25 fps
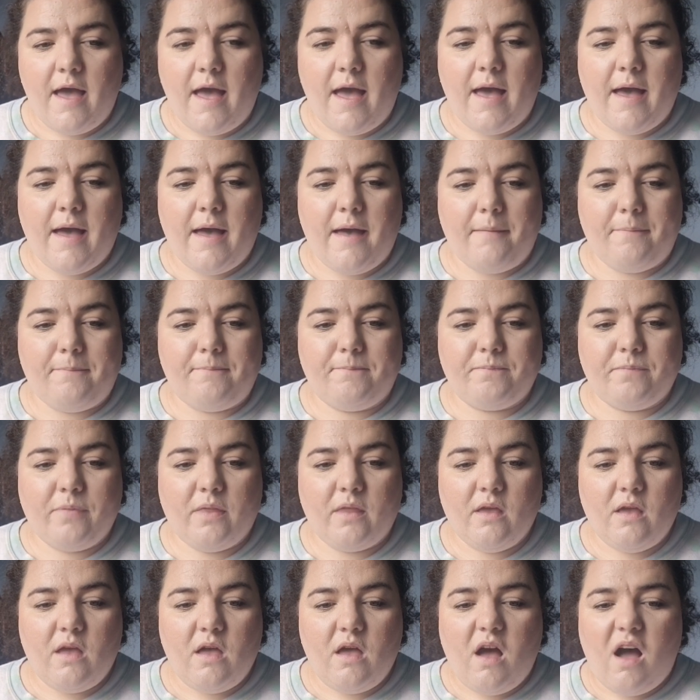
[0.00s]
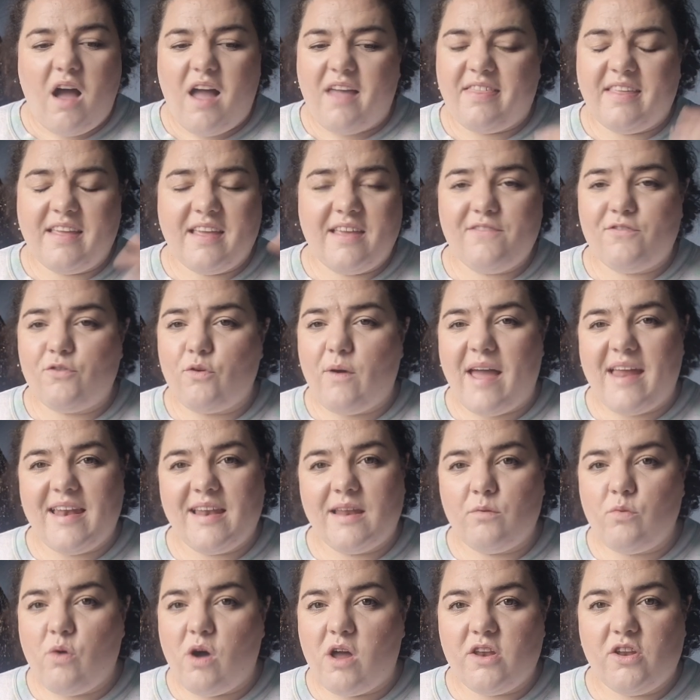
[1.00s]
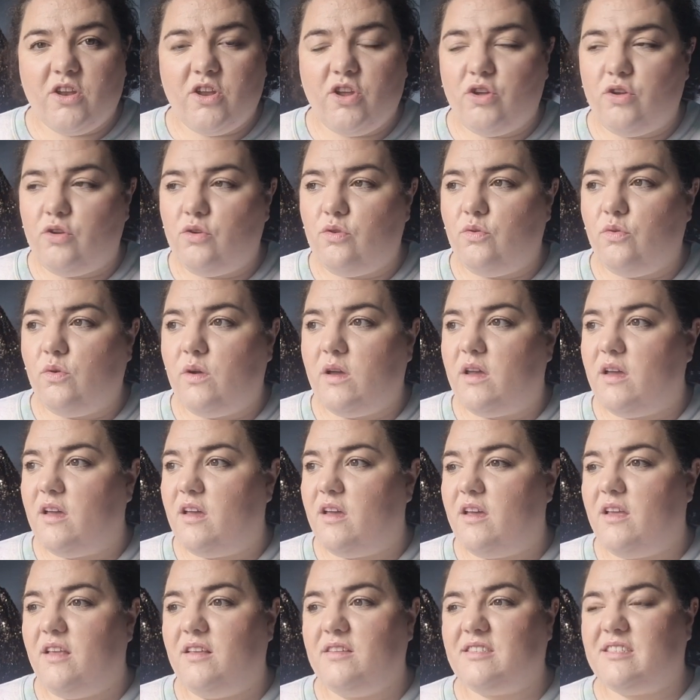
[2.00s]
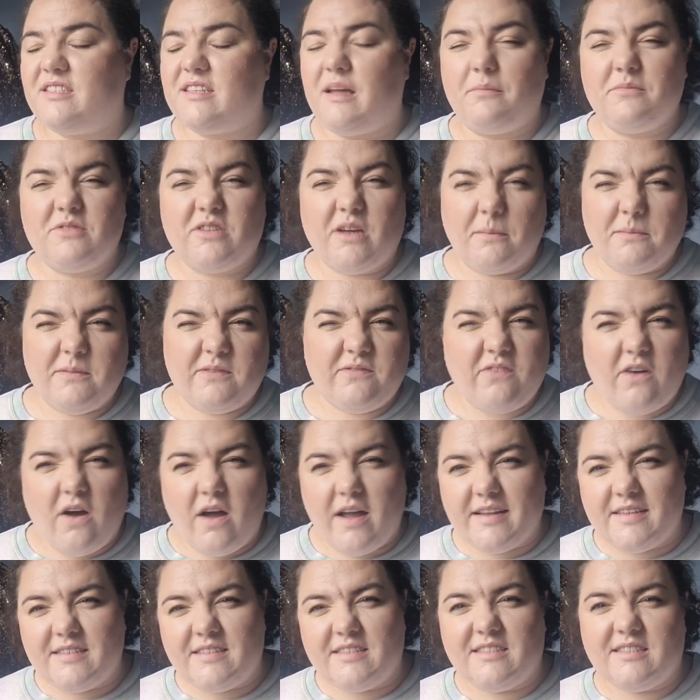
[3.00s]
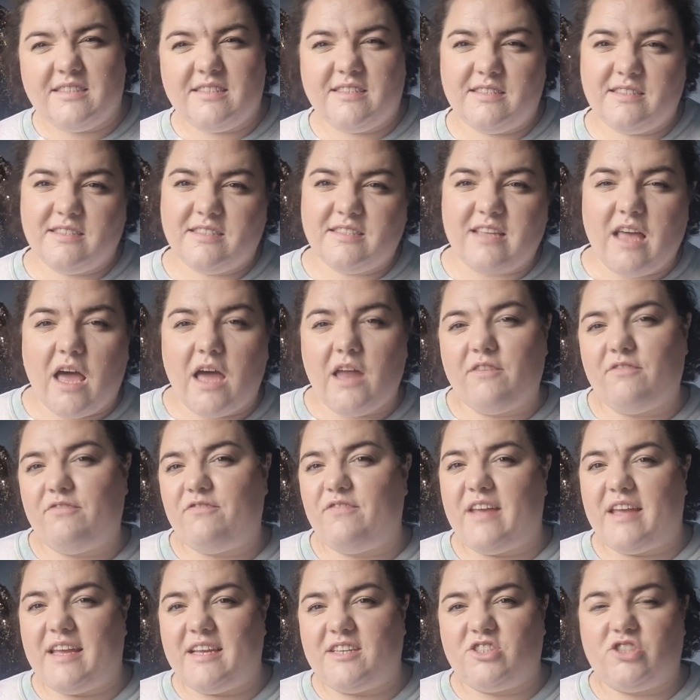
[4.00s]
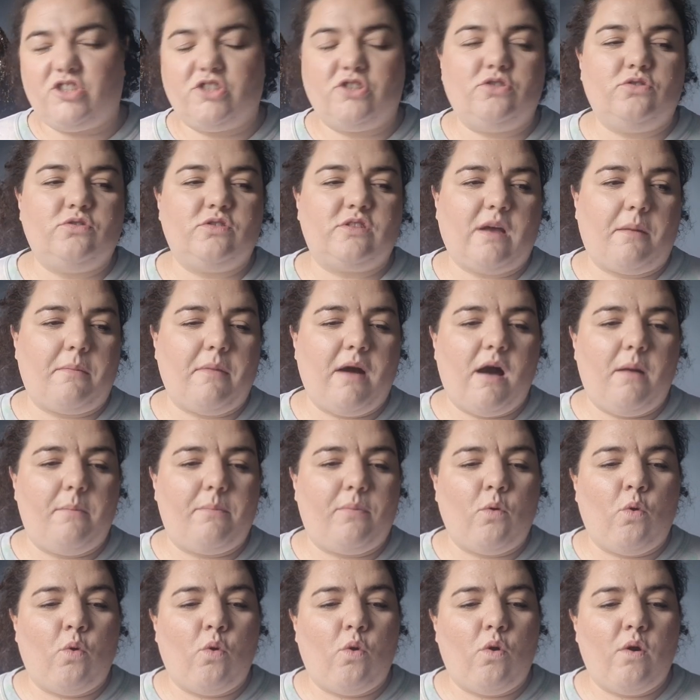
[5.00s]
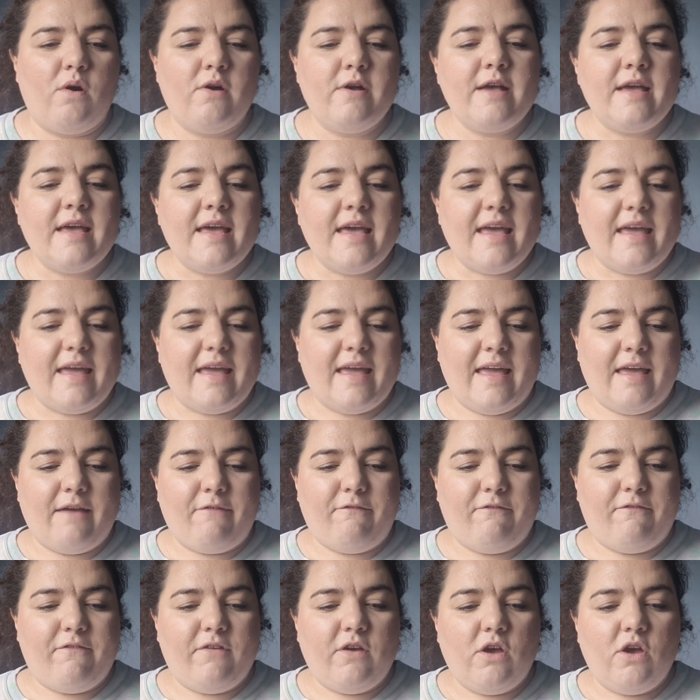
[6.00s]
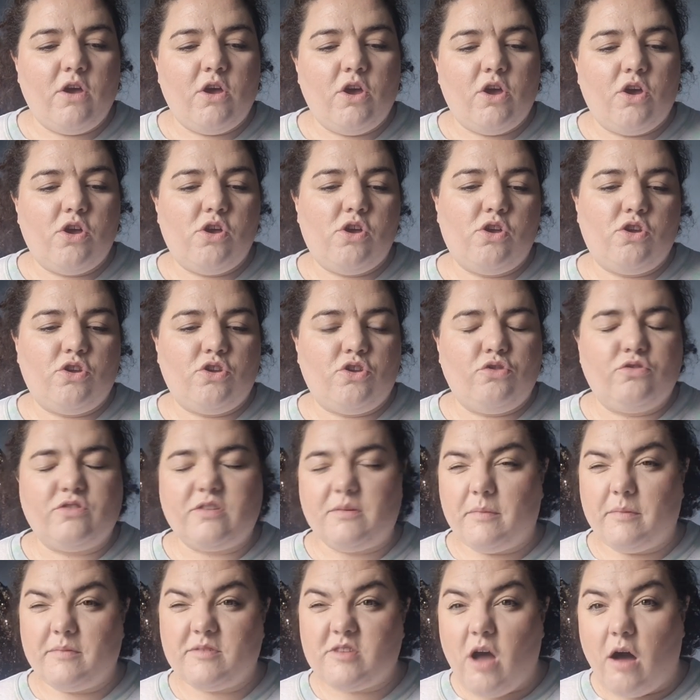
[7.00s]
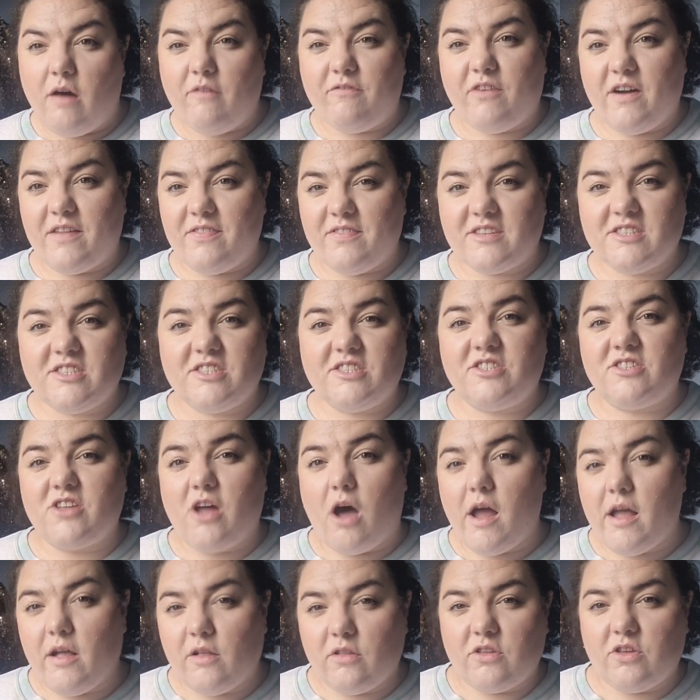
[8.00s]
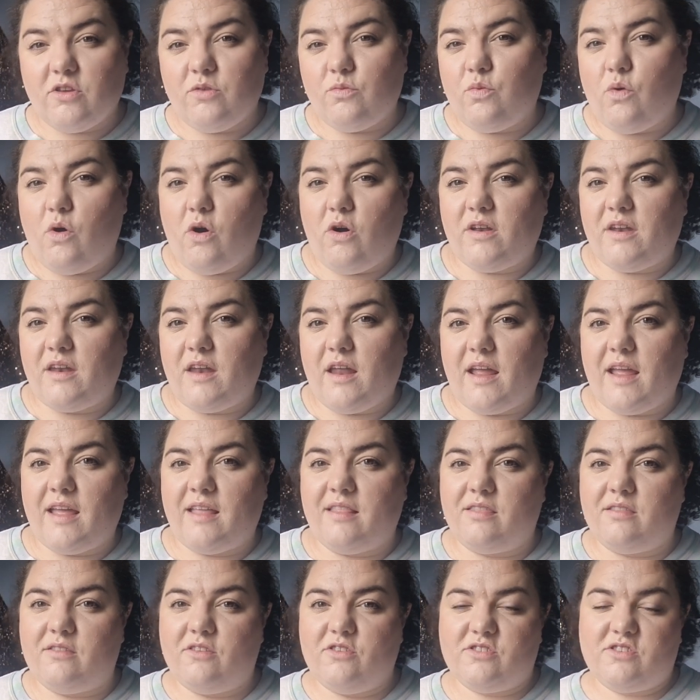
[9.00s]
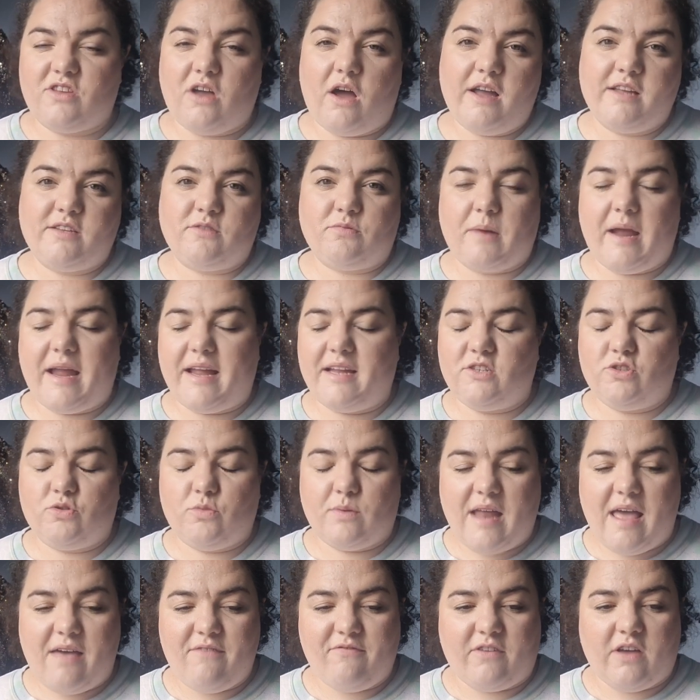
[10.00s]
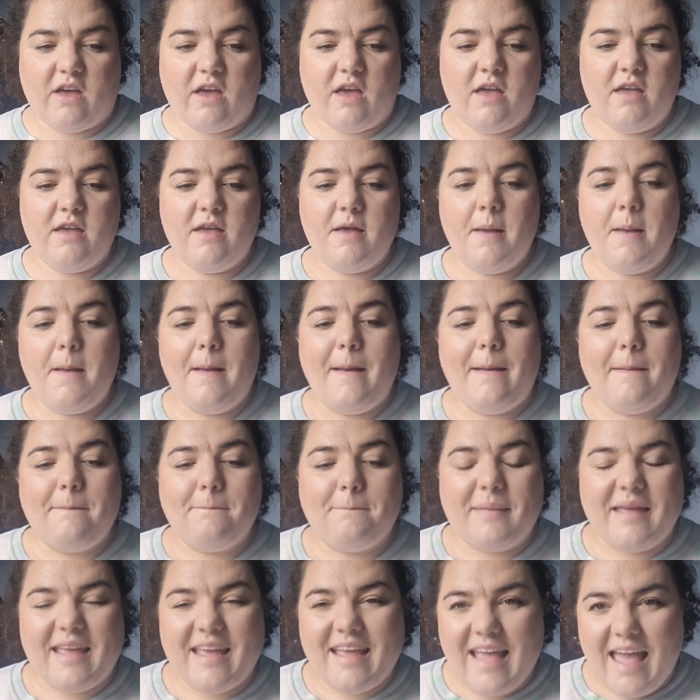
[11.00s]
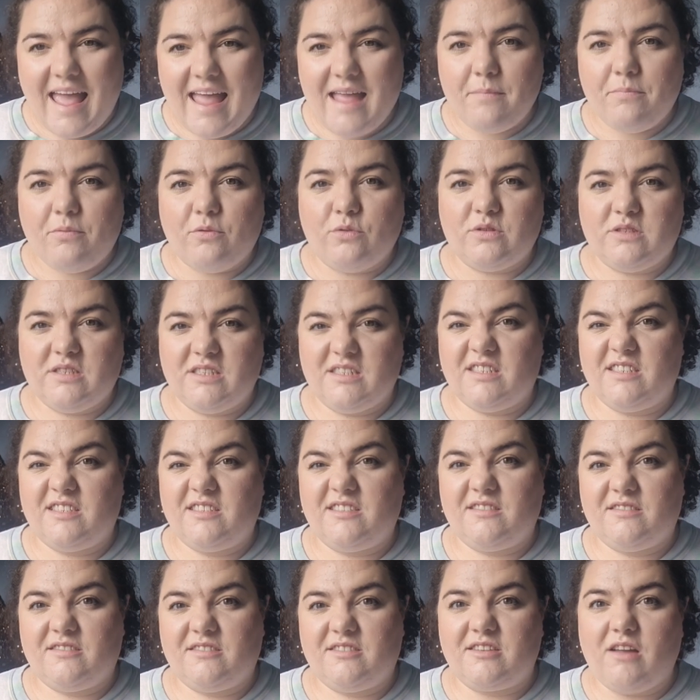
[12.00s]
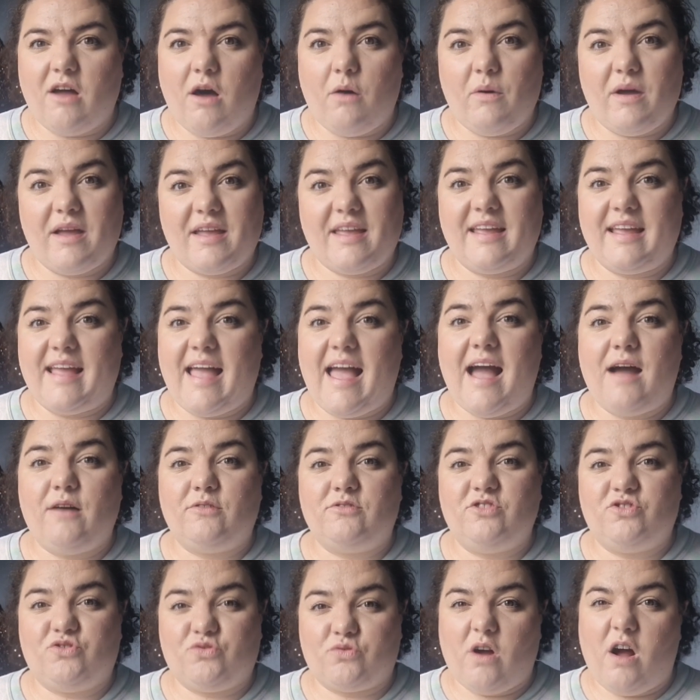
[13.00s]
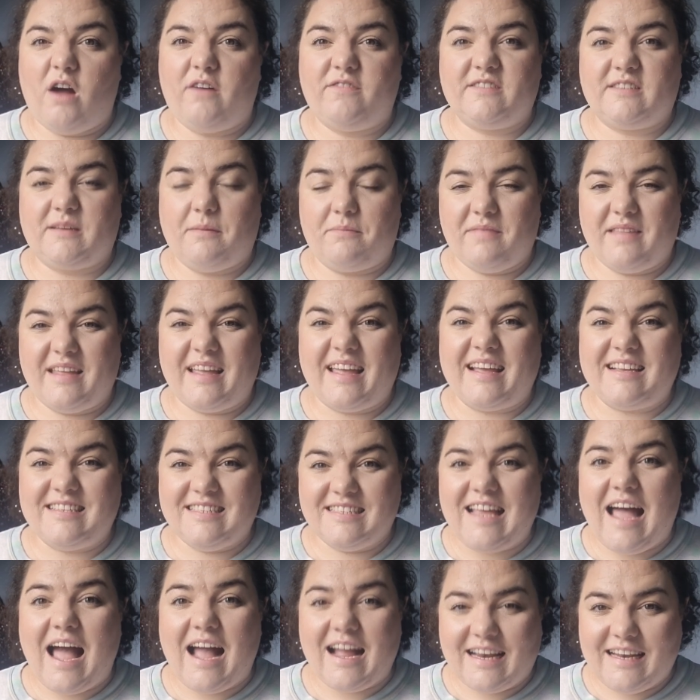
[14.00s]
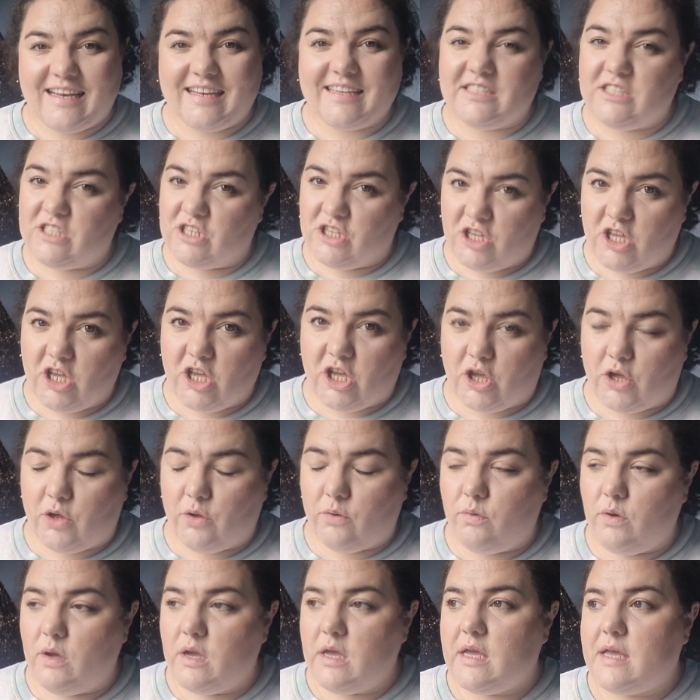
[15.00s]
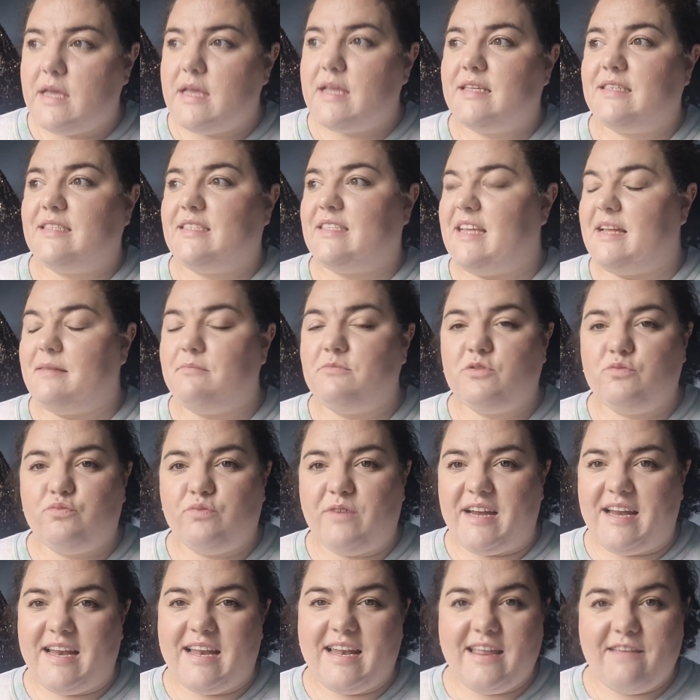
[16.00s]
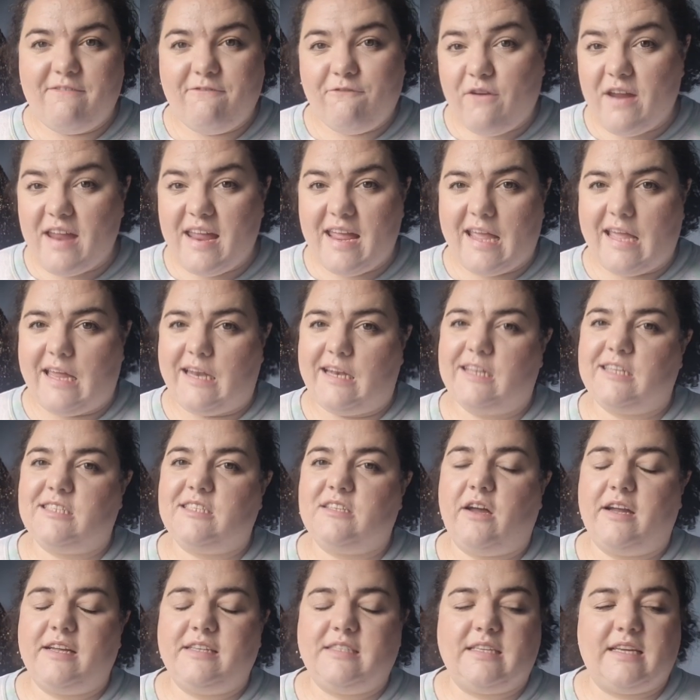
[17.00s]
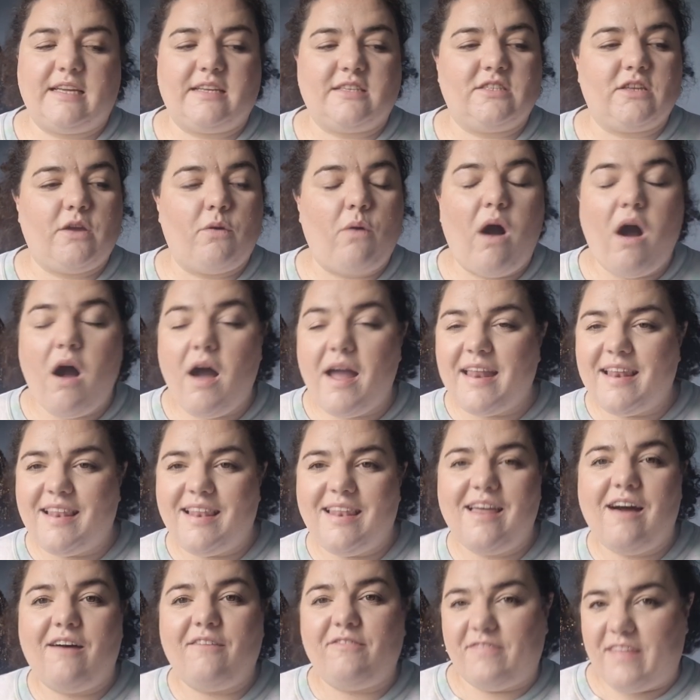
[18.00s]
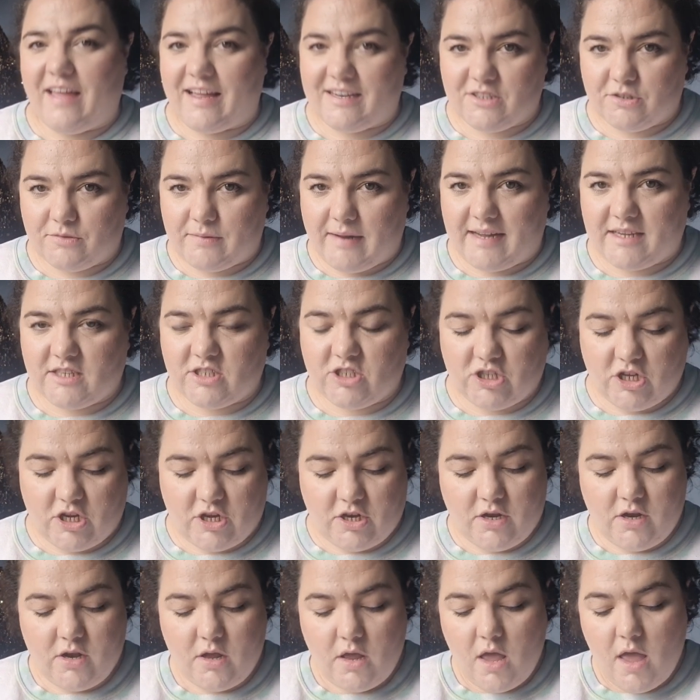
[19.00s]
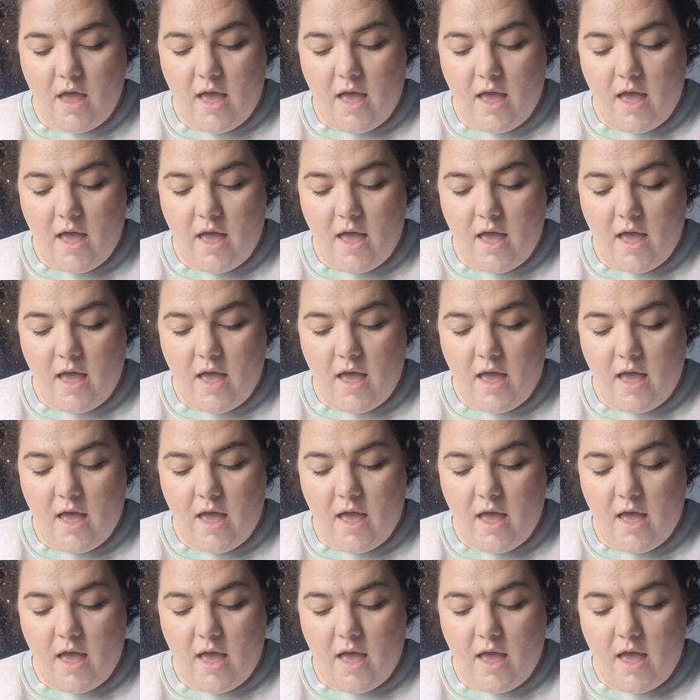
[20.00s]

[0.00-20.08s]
I think if you're anyone who sometimes finds certain fit issues come up, or if you sometimes can't find the style you want in your size range or whatever, being able to start working out how to draft something exactly to you seems really freeing and exciting. So I love that direction.